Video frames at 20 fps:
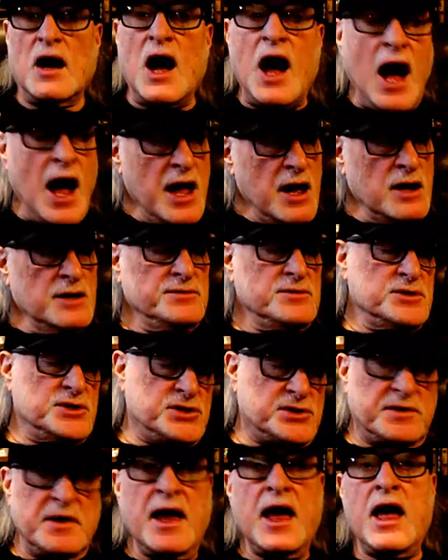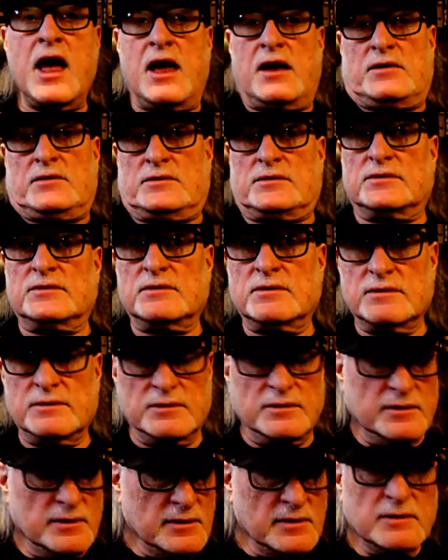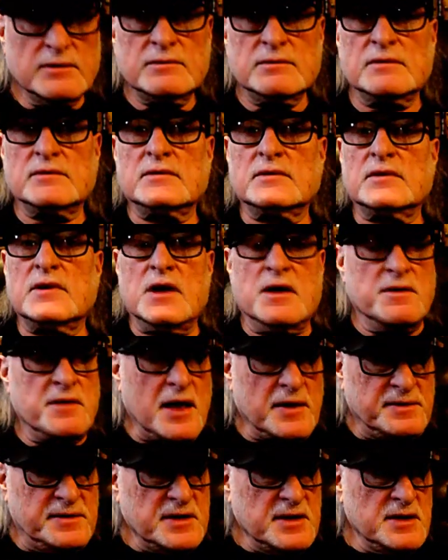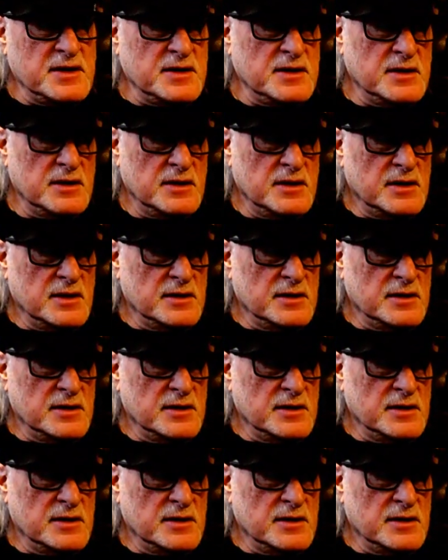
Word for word: I understand that the